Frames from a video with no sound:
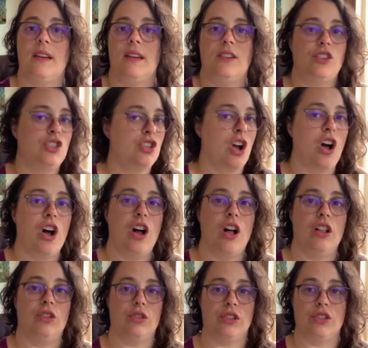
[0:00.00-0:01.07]

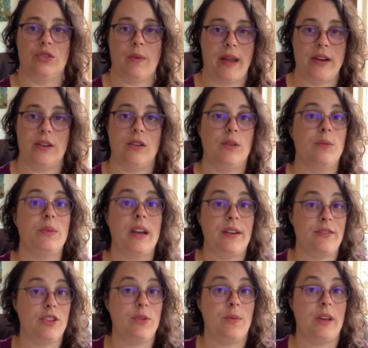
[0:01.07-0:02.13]
shawl or sweater or
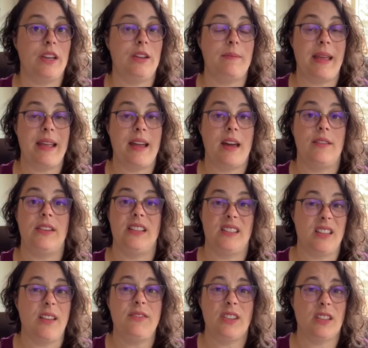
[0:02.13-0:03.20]
whatever you want to make out of it.
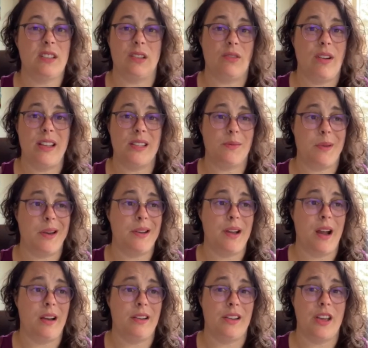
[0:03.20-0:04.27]
Zaftig's a great sweater
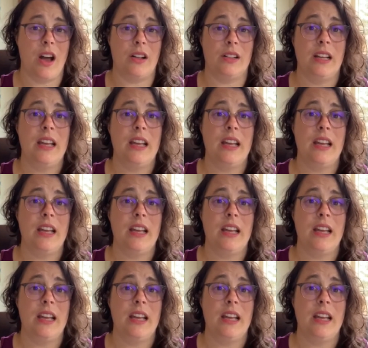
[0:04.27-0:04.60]
yarn, y'all.